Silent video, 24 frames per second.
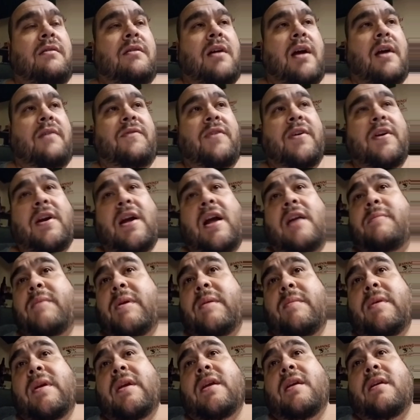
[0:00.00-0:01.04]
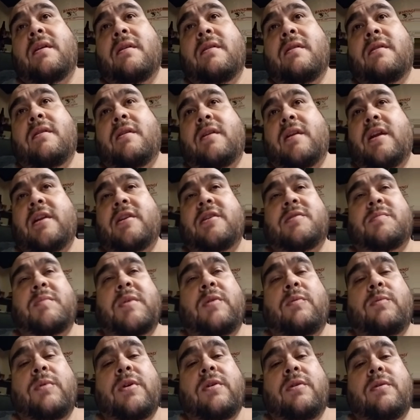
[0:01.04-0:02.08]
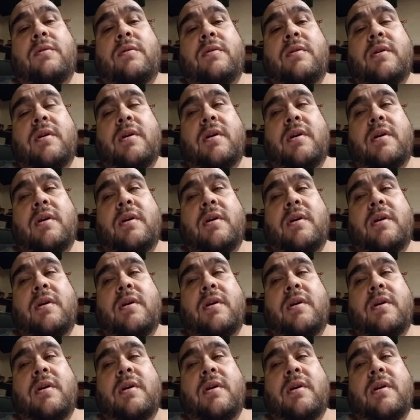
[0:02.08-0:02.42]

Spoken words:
I figure I'd be me, and I'd just be real.